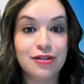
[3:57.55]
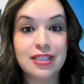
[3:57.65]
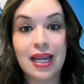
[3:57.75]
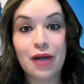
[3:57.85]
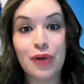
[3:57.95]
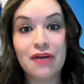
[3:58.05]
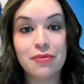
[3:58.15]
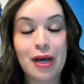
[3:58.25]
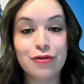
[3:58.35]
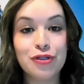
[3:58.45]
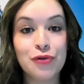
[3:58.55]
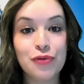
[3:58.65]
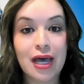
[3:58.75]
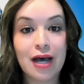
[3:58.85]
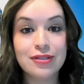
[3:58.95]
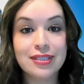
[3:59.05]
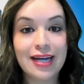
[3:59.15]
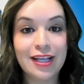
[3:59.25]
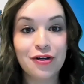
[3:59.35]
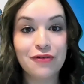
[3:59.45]
Today, we have about 2,000. I
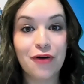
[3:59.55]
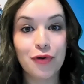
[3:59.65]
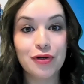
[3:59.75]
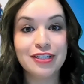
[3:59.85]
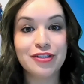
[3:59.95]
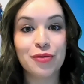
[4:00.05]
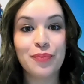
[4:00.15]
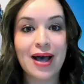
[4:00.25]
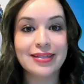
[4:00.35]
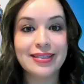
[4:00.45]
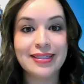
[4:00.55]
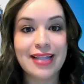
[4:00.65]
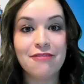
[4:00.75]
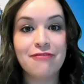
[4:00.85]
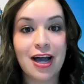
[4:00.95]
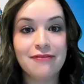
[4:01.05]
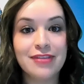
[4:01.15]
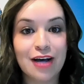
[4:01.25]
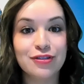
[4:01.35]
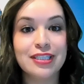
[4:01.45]
look forward to surpassing that
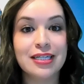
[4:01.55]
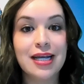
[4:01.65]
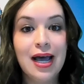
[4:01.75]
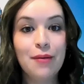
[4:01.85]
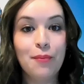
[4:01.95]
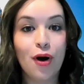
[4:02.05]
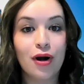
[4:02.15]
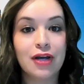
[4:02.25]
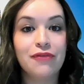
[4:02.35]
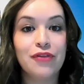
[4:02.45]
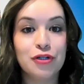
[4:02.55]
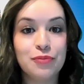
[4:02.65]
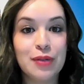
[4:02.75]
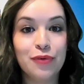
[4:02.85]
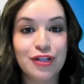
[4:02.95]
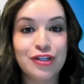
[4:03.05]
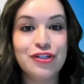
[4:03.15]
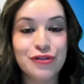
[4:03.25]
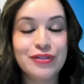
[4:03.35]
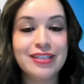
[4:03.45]
5,000 mark of those people that
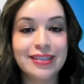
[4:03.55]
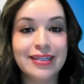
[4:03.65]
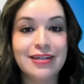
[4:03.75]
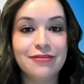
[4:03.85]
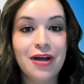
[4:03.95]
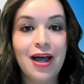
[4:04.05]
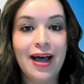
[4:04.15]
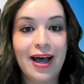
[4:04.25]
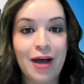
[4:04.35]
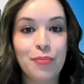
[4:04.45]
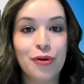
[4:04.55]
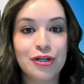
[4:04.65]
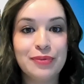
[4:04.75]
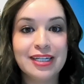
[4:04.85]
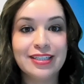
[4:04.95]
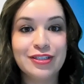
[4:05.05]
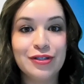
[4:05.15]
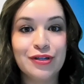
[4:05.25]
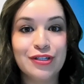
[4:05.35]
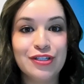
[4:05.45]
choose to live at Brooks, because you
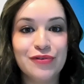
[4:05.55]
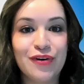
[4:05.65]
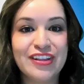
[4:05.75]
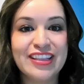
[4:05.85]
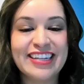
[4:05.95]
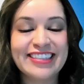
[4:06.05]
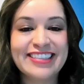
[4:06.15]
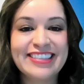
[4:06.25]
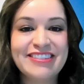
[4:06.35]
can do all things.